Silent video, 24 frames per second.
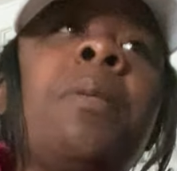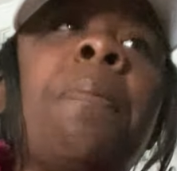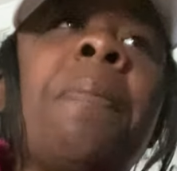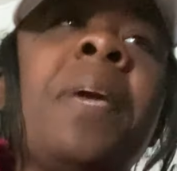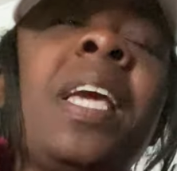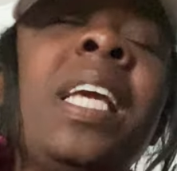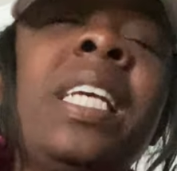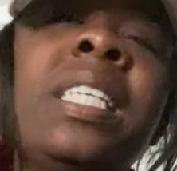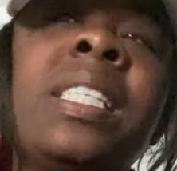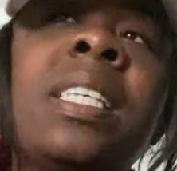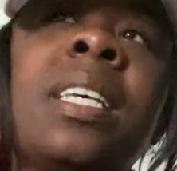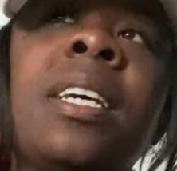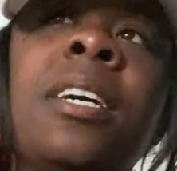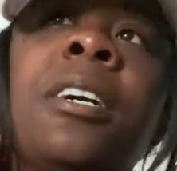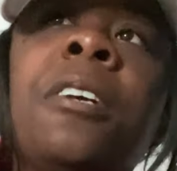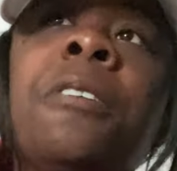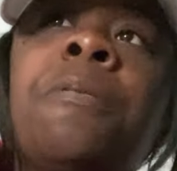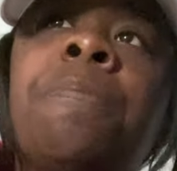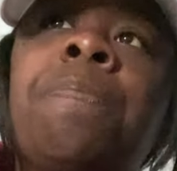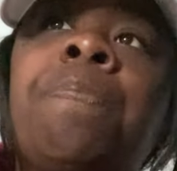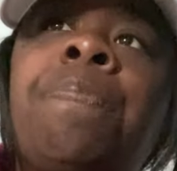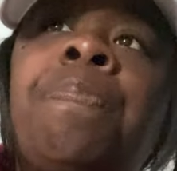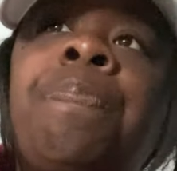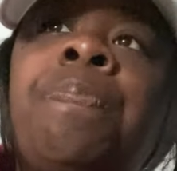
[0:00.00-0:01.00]
pizza.
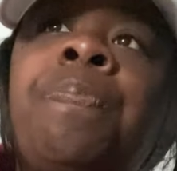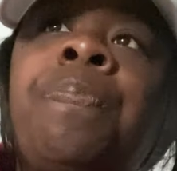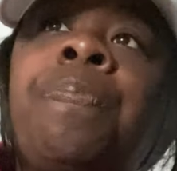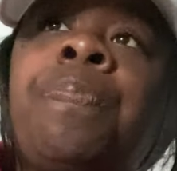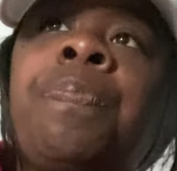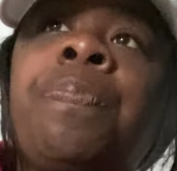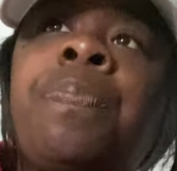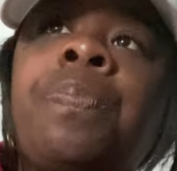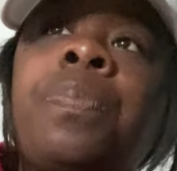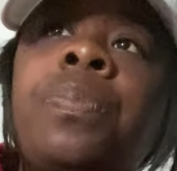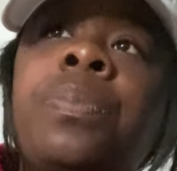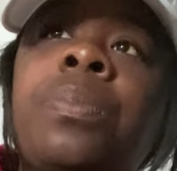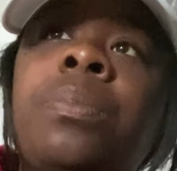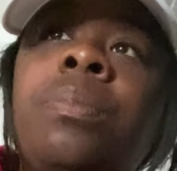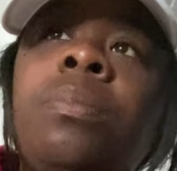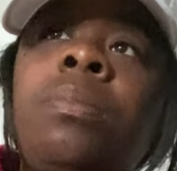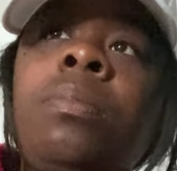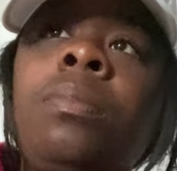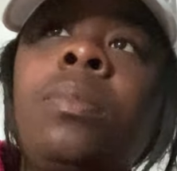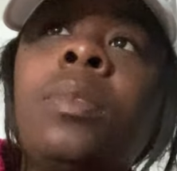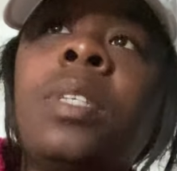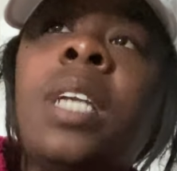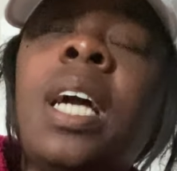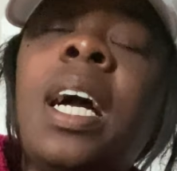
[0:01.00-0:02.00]

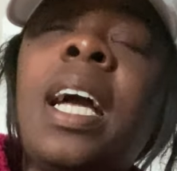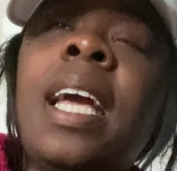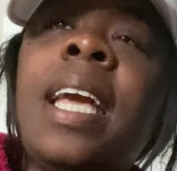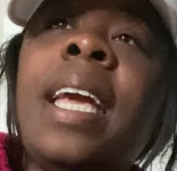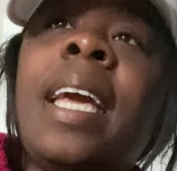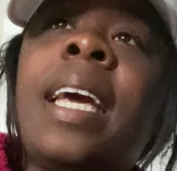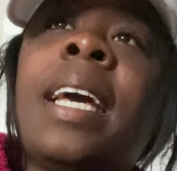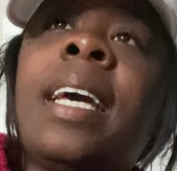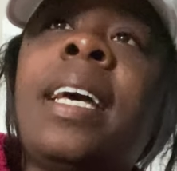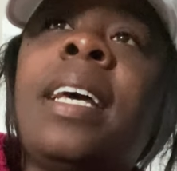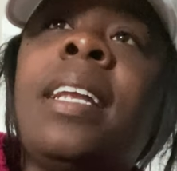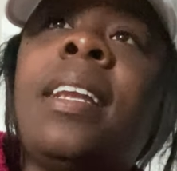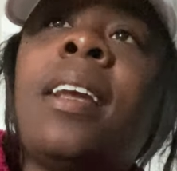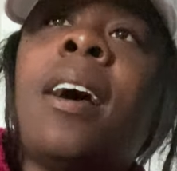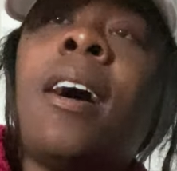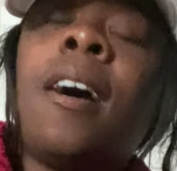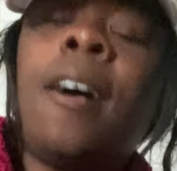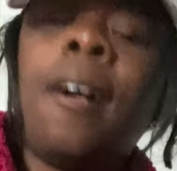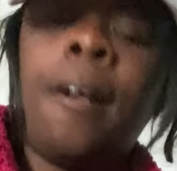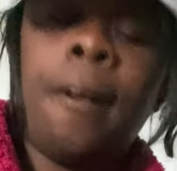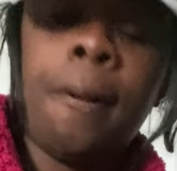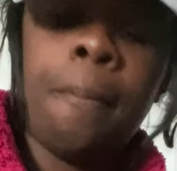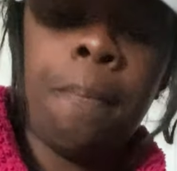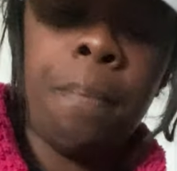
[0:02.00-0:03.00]
And
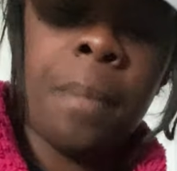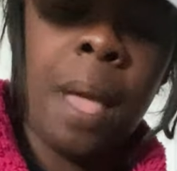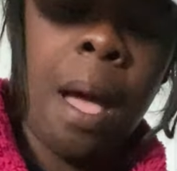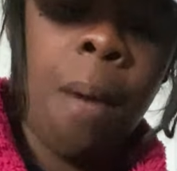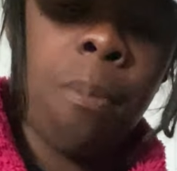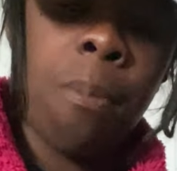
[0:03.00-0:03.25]
um, I